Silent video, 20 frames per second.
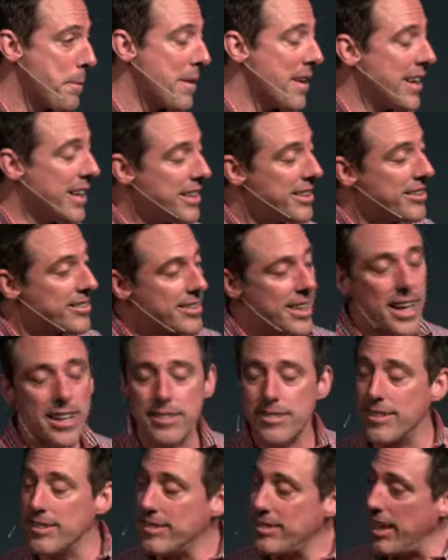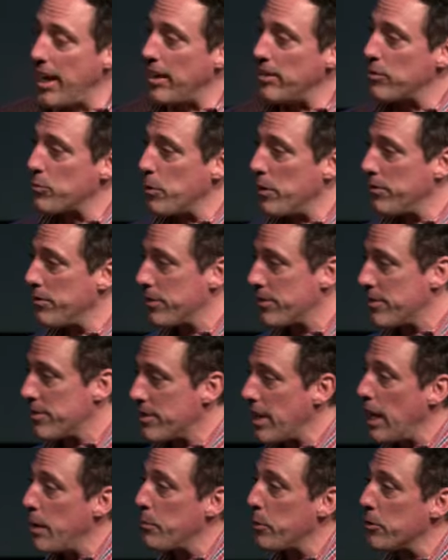He decides to test one of the
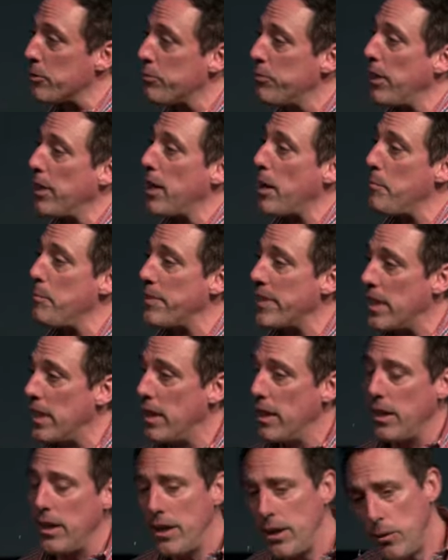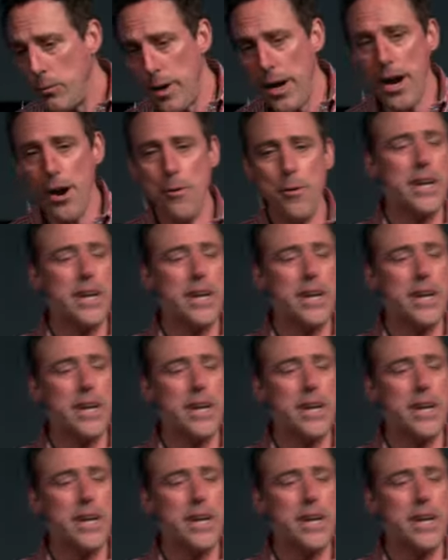disciples, Philip. Where are